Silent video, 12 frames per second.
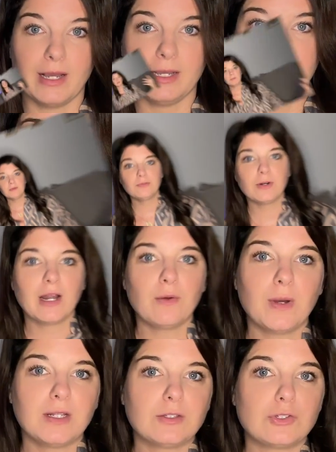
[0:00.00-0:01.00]
Right before I
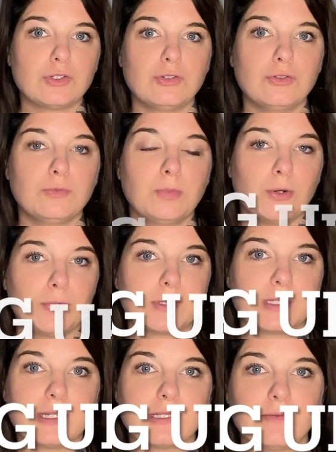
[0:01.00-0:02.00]
went to
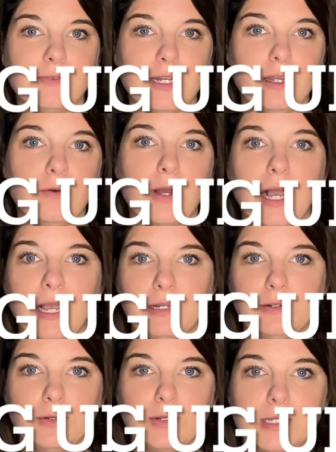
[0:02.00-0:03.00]
post this video, I
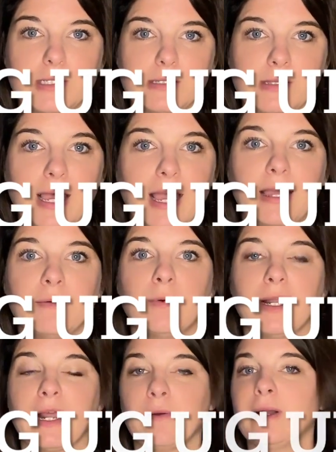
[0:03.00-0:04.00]
noticed that
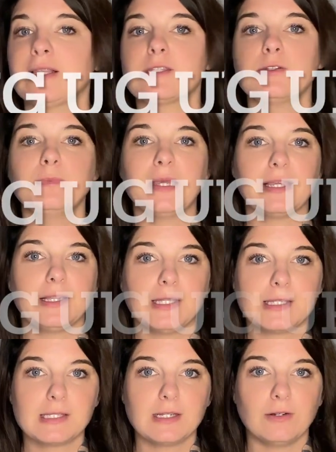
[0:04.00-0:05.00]
when I went to make a
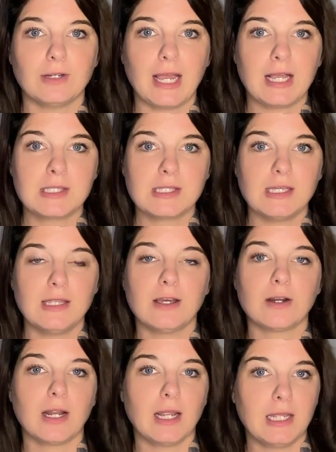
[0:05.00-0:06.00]
listing on Etsy,
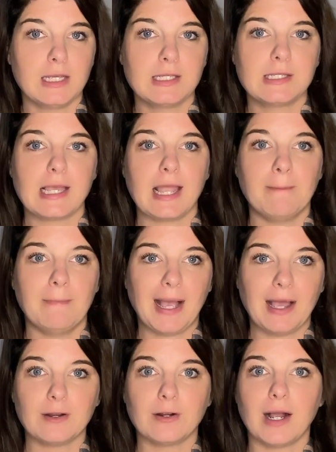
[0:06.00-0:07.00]
there is a
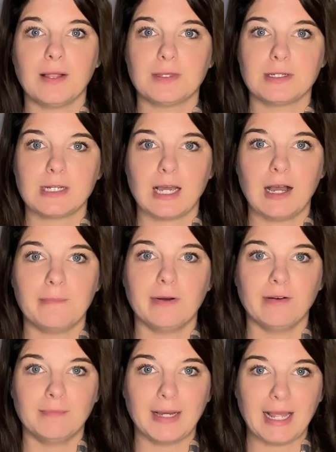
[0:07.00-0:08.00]
banner at the top
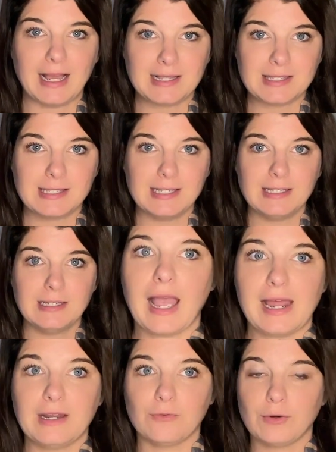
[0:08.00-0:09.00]
of my Etsy,
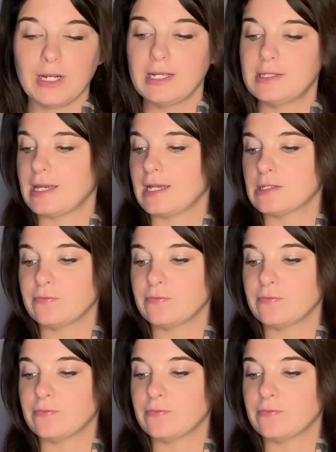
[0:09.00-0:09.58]
and it reads as